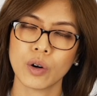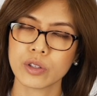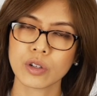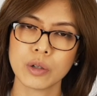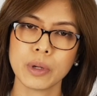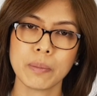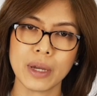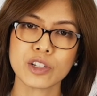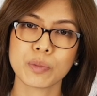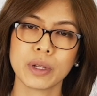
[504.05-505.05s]
or it's going to be a
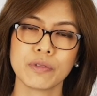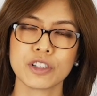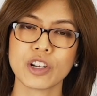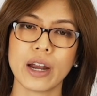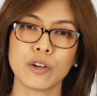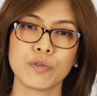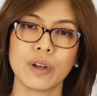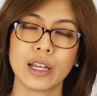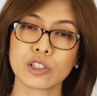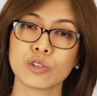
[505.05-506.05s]
major beneficiary of
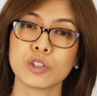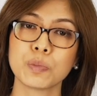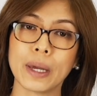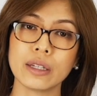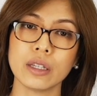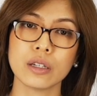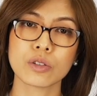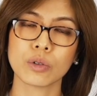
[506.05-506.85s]
election spending.